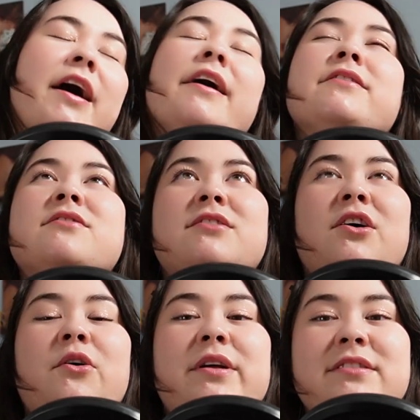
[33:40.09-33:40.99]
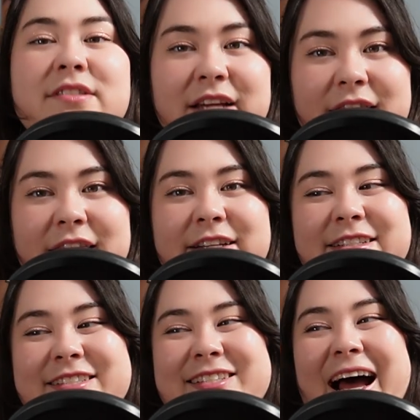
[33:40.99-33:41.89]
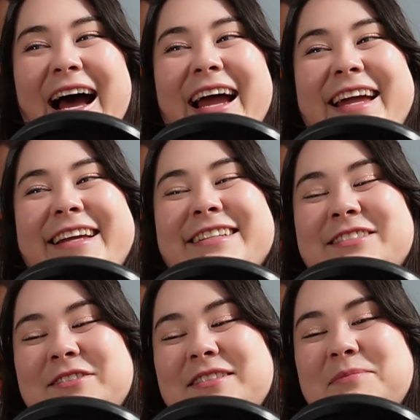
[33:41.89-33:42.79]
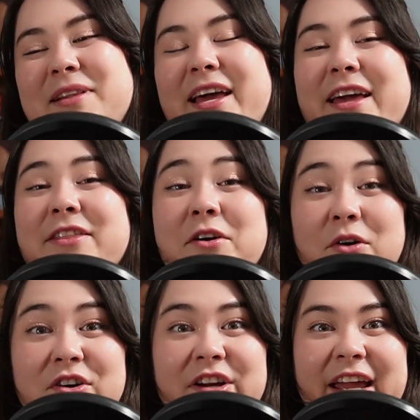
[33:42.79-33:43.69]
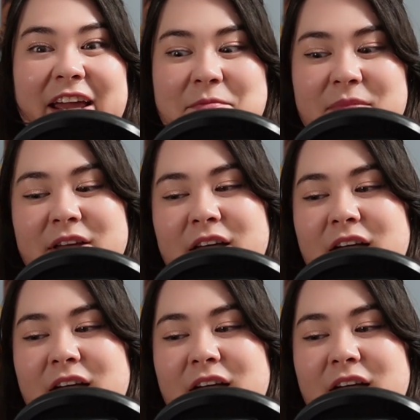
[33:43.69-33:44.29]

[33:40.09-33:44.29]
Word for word: And so instead, they decide to play the corner game.